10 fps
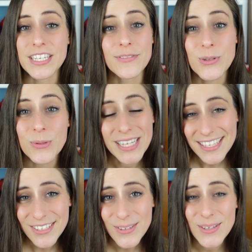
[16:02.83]
individual
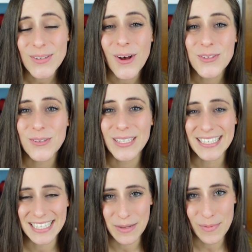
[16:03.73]
testers is also
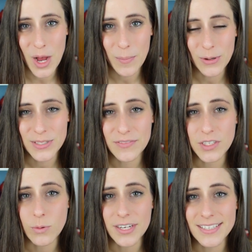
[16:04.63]
linked in the blog post if
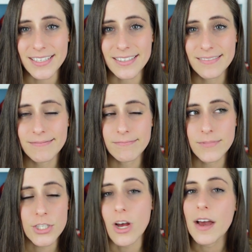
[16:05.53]
you want to
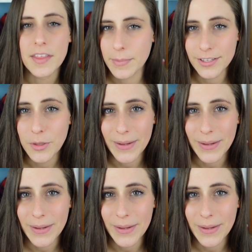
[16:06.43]
stalk them a little